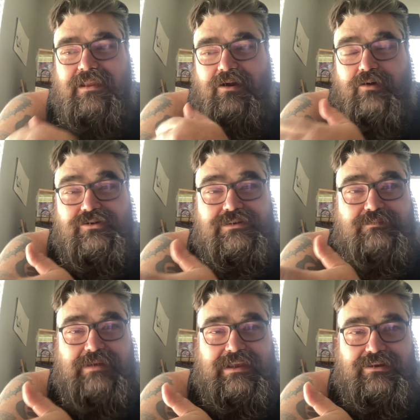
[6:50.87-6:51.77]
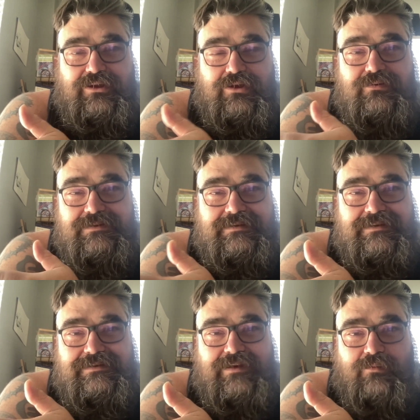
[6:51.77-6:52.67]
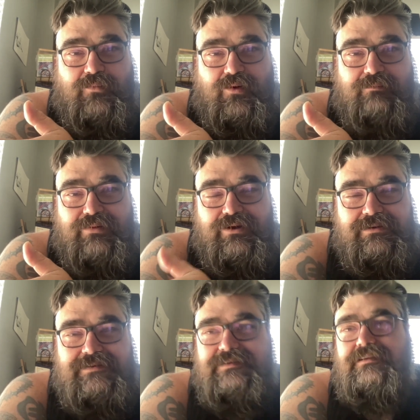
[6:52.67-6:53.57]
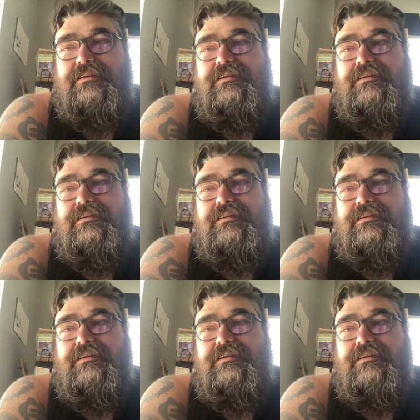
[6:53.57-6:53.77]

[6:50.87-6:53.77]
are just being used to sell more books,